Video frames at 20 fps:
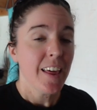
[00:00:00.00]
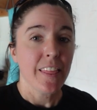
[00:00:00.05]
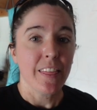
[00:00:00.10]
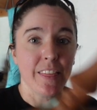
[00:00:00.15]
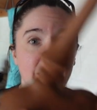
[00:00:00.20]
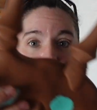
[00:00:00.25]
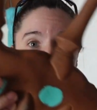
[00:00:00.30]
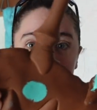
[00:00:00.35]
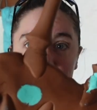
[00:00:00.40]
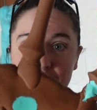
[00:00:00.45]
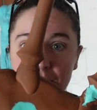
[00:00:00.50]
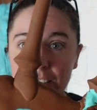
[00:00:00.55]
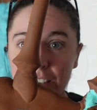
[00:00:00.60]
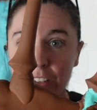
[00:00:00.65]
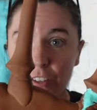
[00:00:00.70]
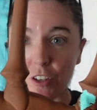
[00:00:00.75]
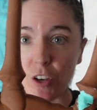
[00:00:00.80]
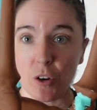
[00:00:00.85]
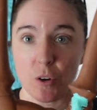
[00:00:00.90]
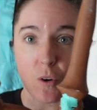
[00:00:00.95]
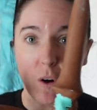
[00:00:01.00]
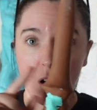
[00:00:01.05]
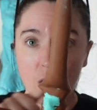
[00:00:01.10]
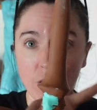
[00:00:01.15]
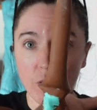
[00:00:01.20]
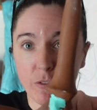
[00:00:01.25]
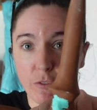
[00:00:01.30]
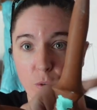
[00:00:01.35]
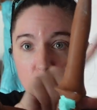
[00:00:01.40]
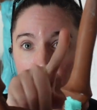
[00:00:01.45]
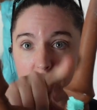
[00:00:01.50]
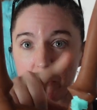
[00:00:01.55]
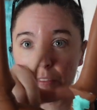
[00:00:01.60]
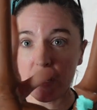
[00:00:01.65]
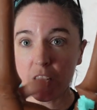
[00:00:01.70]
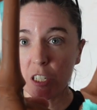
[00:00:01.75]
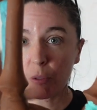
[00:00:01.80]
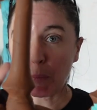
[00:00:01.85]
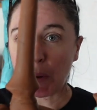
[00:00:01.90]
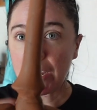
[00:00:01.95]
this, so all four of
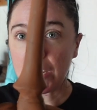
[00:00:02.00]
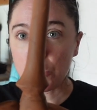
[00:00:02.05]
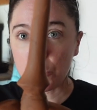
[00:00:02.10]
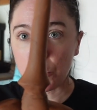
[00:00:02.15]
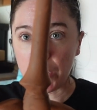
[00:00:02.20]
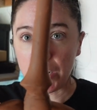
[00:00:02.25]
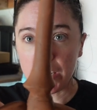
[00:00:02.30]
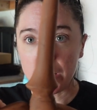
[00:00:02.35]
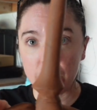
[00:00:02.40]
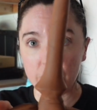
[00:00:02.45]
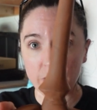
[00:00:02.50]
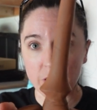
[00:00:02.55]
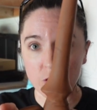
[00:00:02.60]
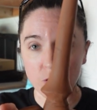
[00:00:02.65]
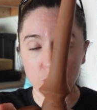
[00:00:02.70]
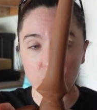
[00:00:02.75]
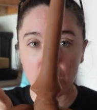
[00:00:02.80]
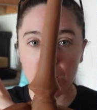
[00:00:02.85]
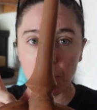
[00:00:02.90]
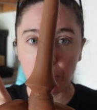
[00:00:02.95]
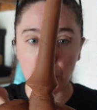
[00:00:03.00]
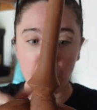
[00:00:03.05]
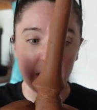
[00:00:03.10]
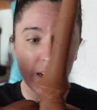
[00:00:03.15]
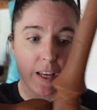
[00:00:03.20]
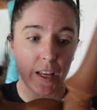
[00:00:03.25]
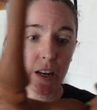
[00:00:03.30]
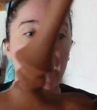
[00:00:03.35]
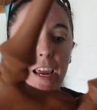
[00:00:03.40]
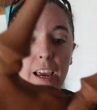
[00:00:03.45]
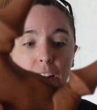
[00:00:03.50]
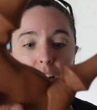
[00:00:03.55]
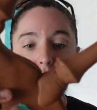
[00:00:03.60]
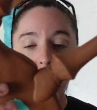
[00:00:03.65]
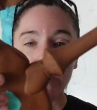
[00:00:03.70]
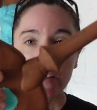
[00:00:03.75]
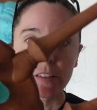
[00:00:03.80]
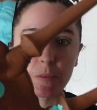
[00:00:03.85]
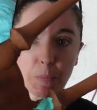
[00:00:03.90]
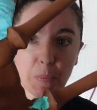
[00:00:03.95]
these spikes were individually printed and
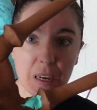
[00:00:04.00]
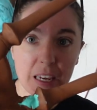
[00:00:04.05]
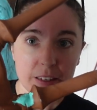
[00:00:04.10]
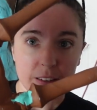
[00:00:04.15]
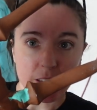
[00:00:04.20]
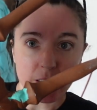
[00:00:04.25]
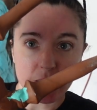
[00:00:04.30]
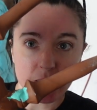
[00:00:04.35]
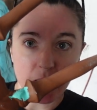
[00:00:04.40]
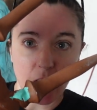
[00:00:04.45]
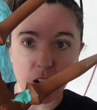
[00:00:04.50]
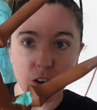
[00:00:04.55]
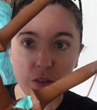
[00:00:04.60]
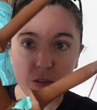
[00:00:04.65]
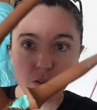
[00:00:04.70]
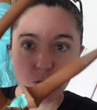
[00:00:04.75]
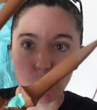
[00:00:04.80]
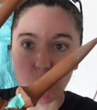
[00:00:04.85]
this piece itself